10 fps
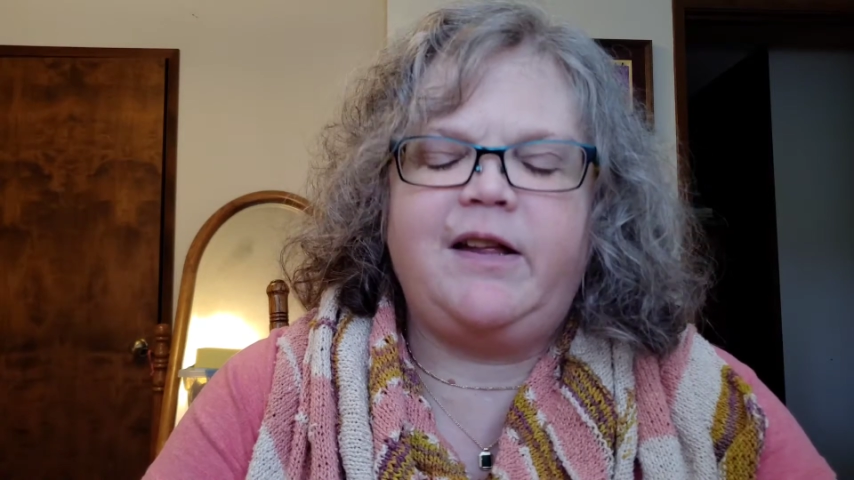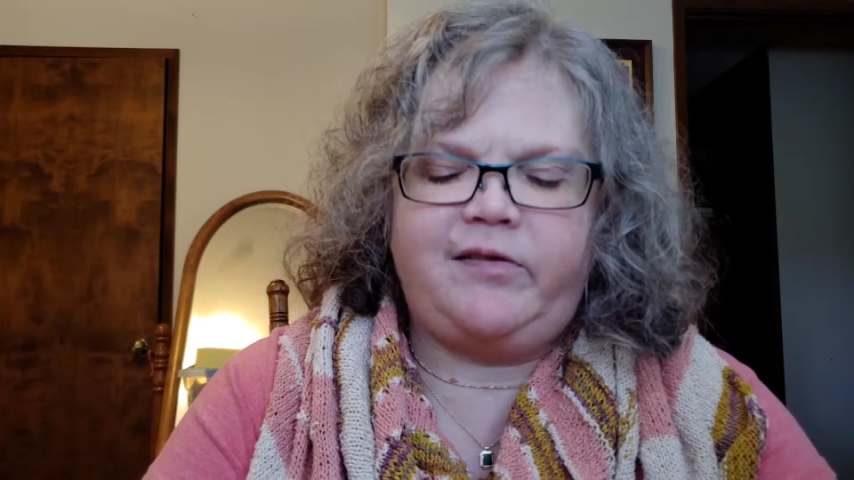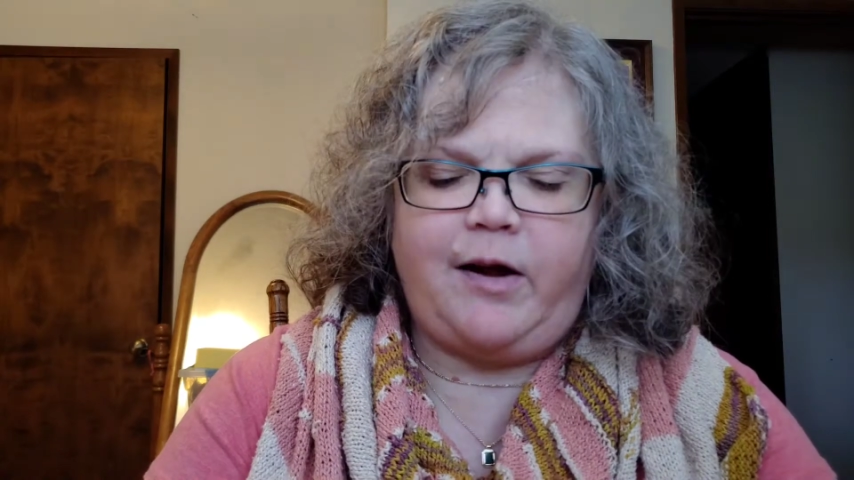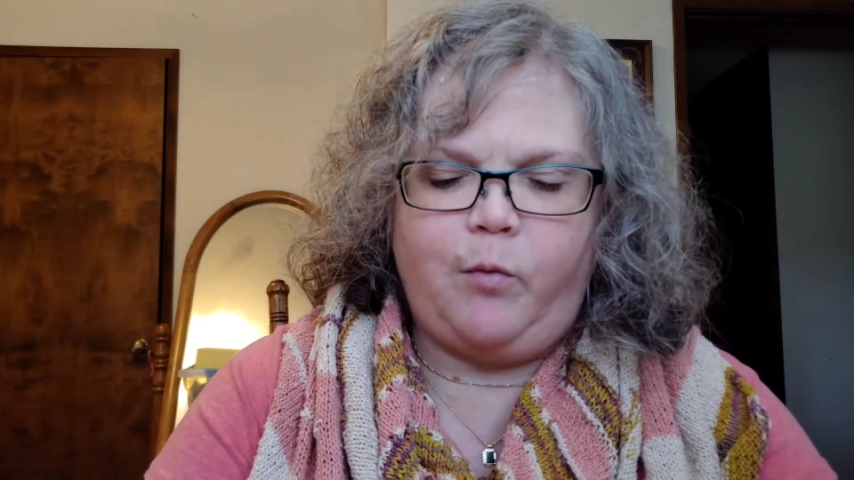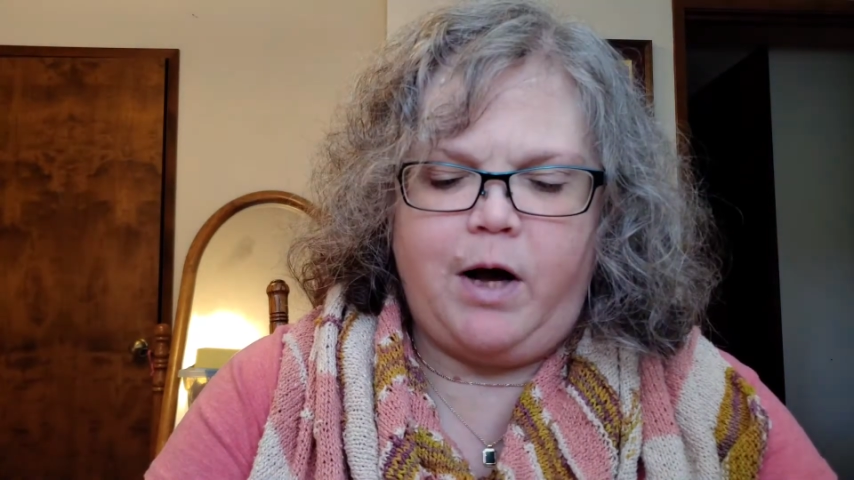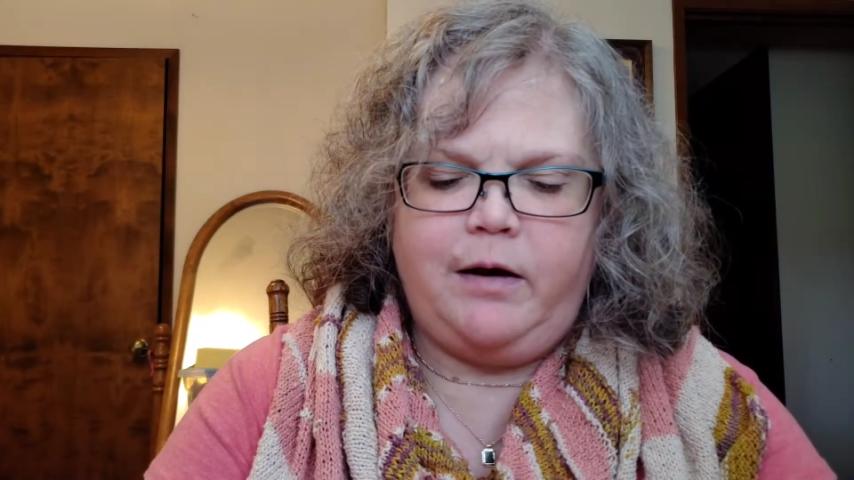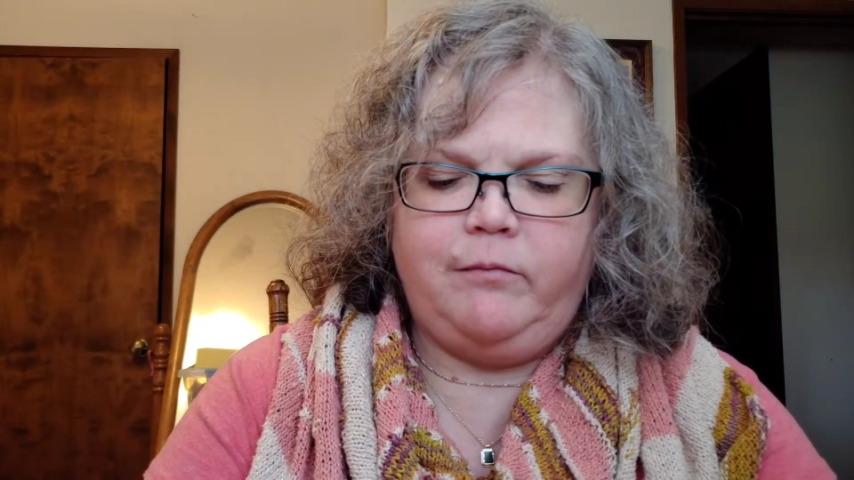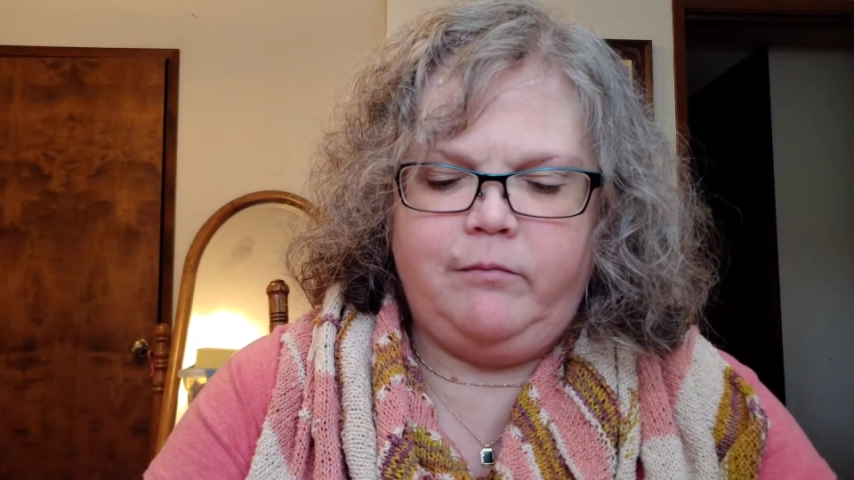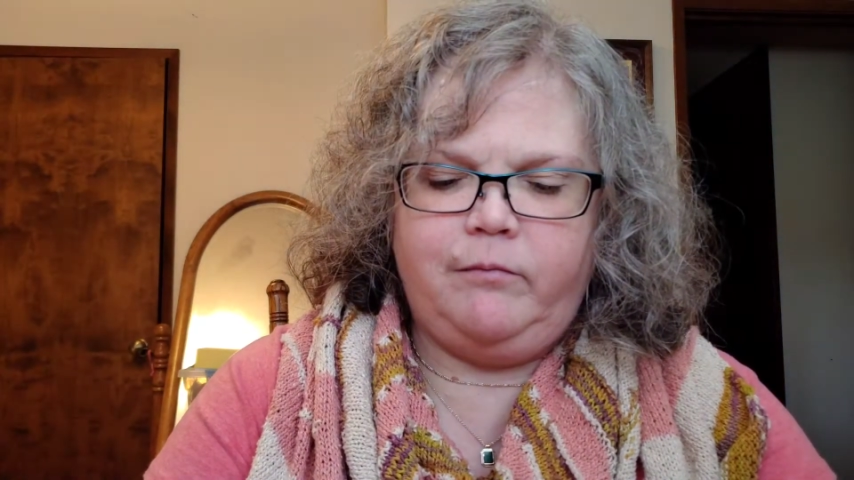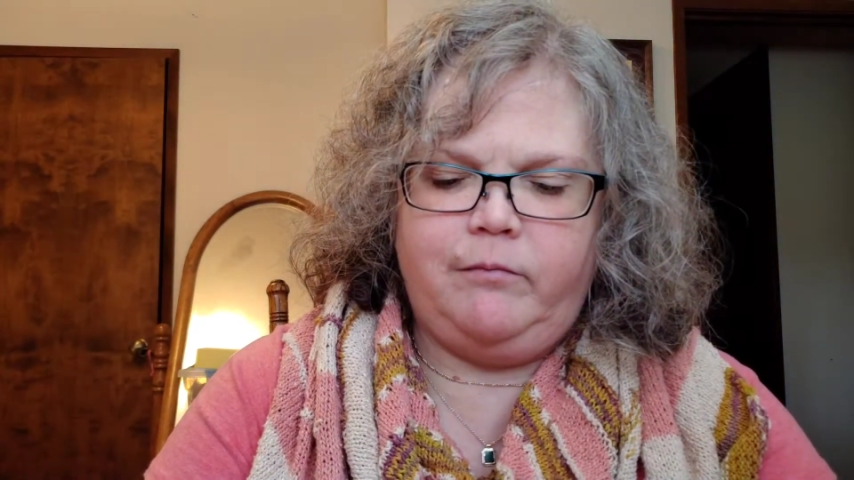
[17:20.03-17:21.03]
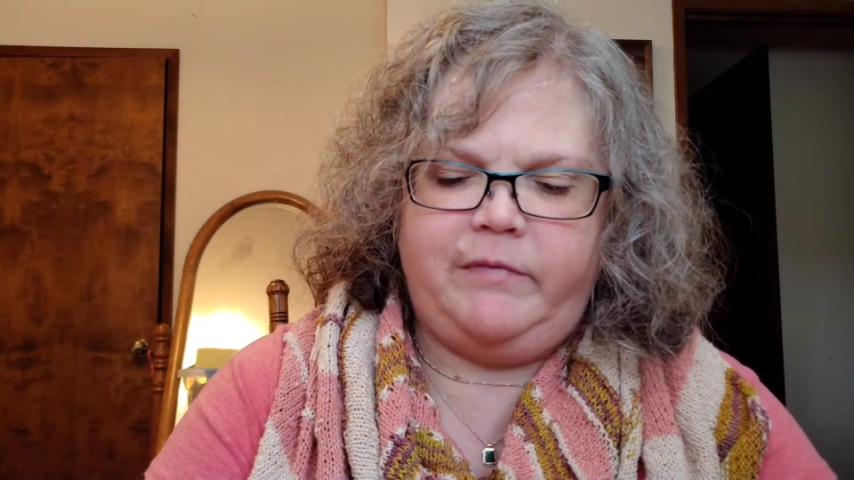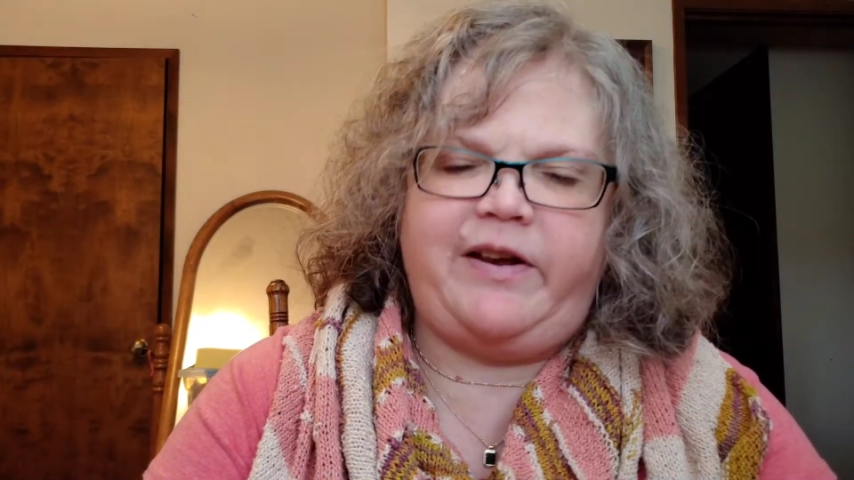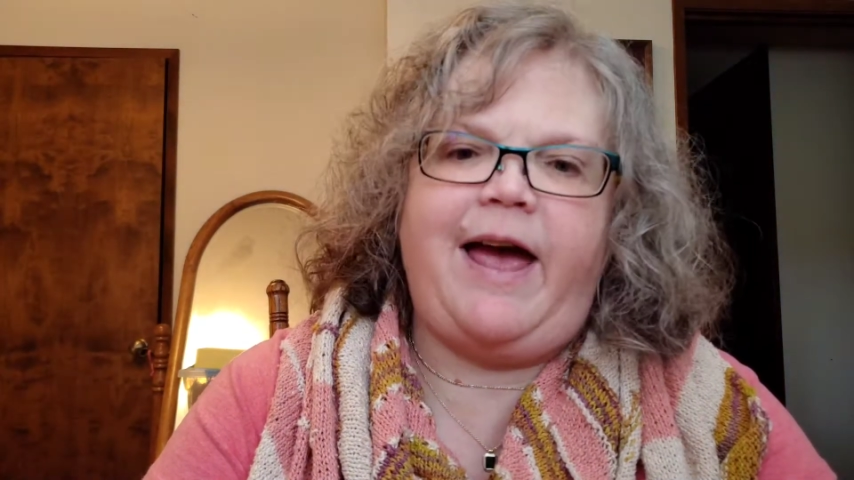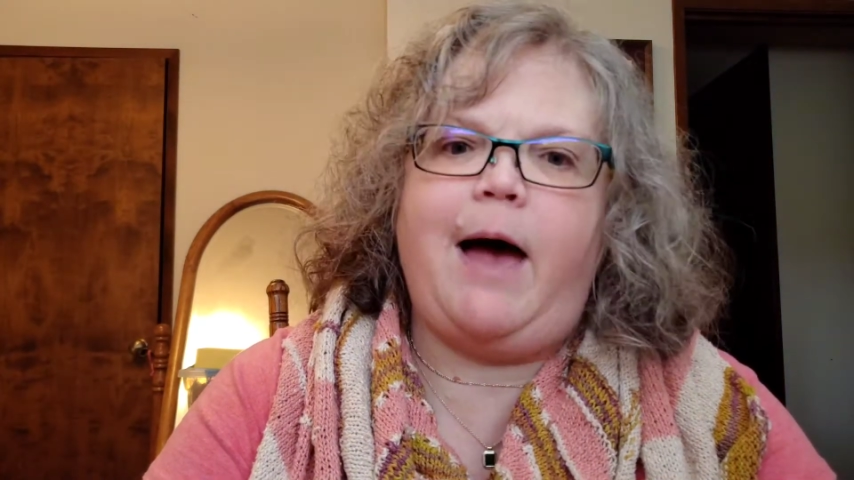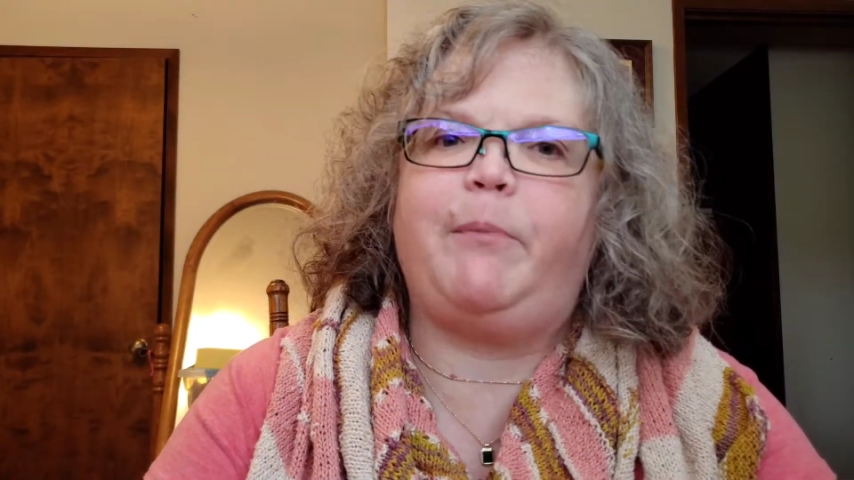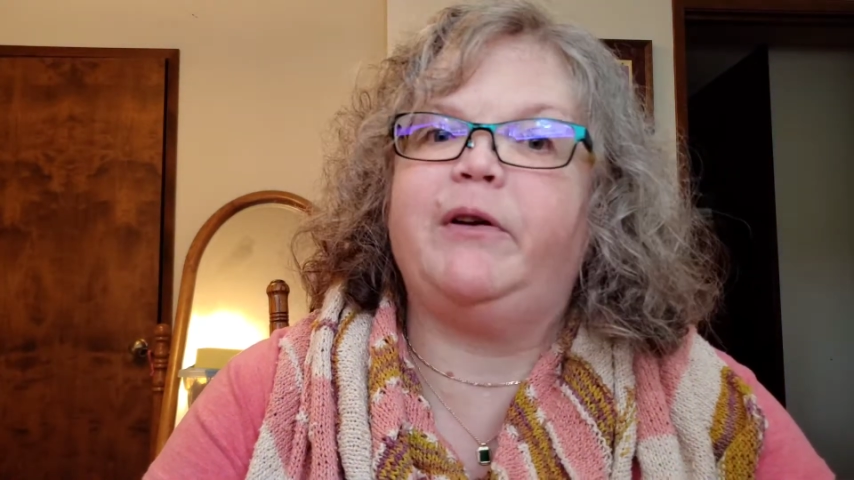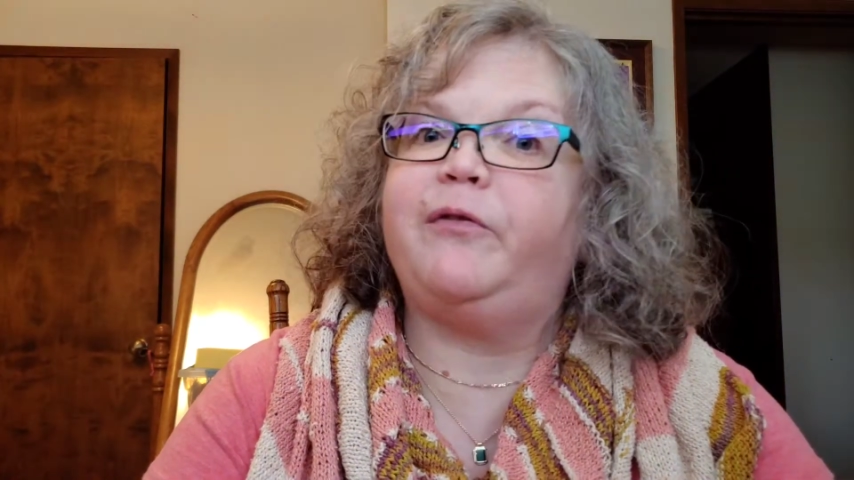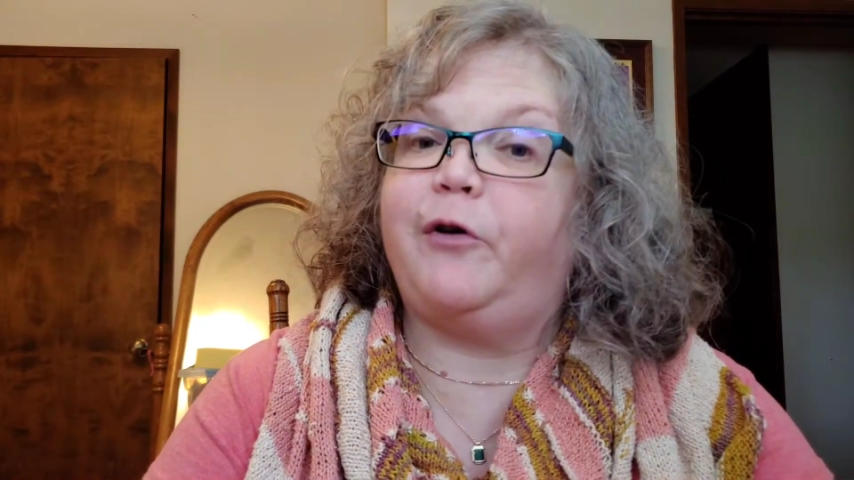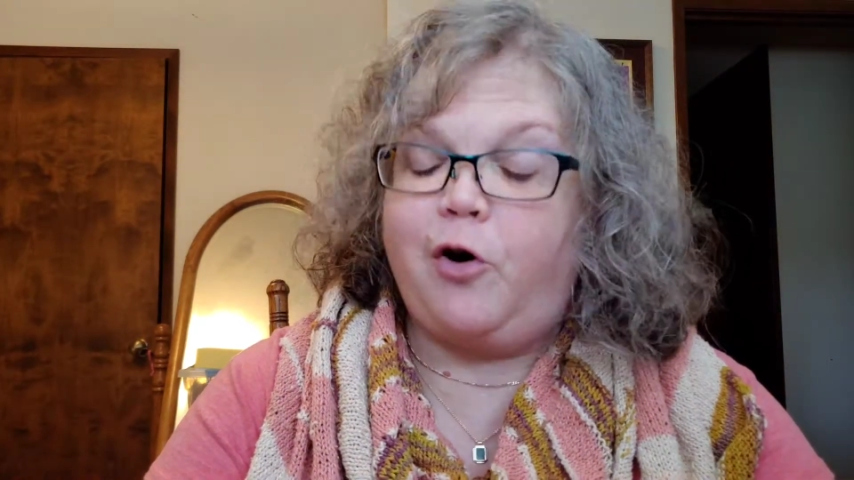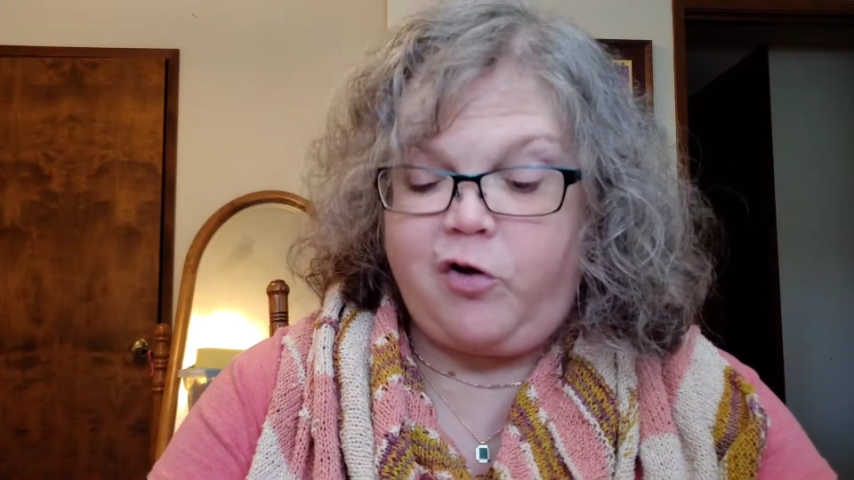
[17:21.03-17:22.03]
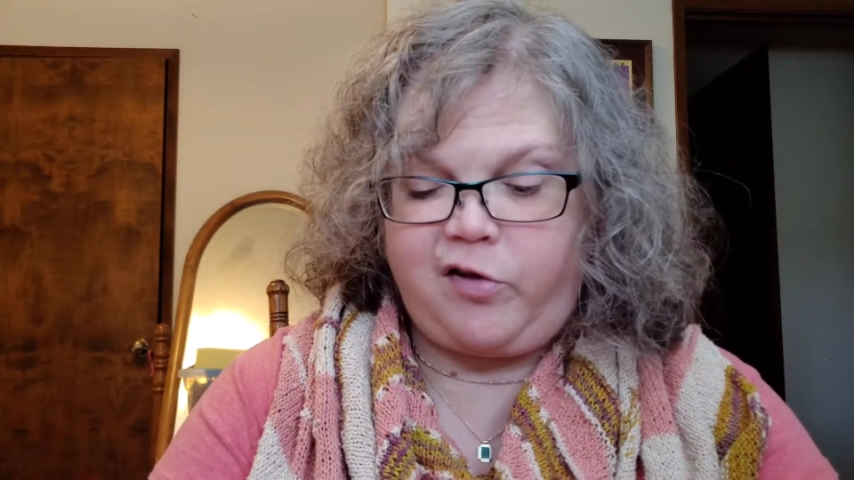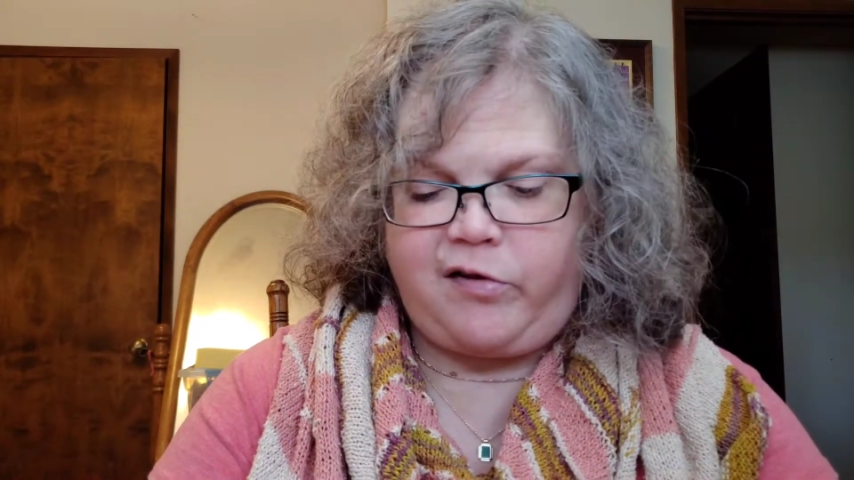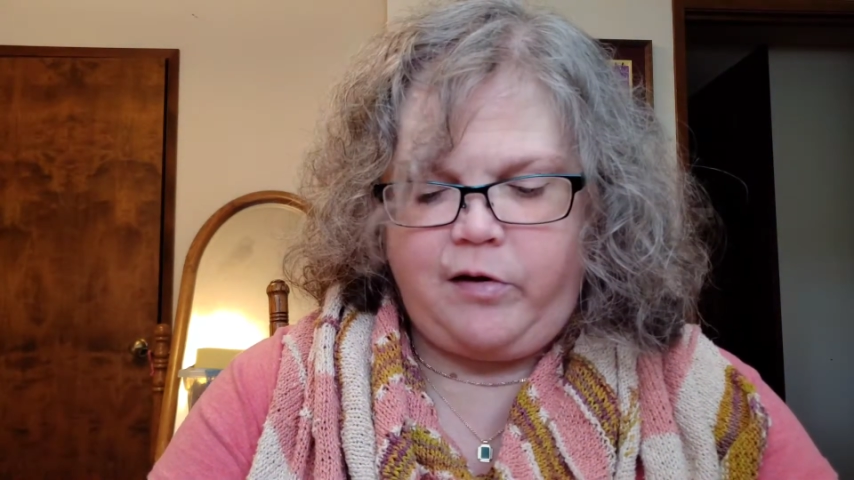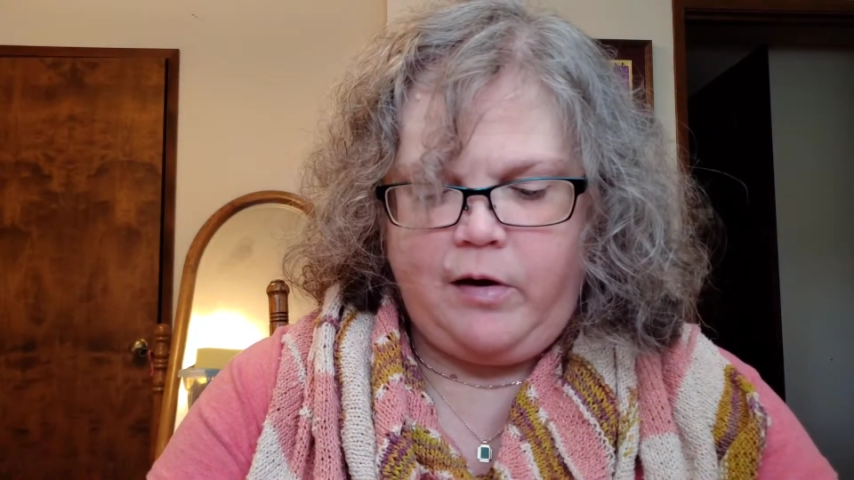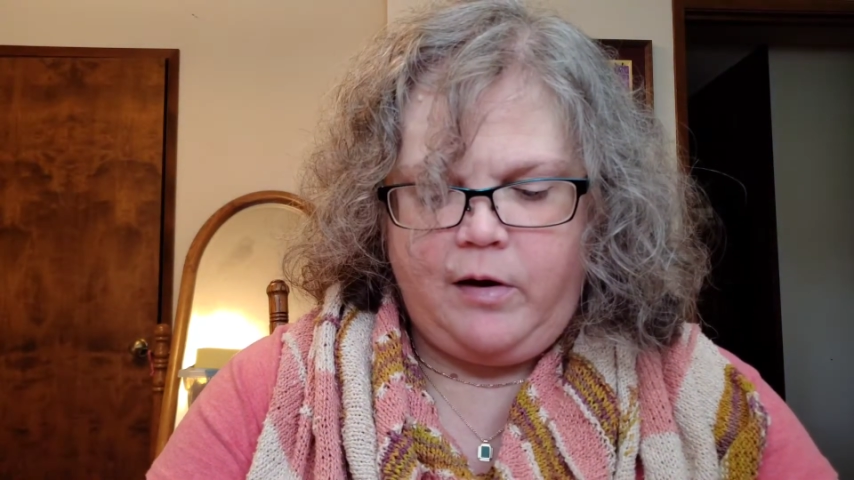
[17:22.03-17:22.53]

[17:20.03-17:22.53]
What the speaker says: want to happen first.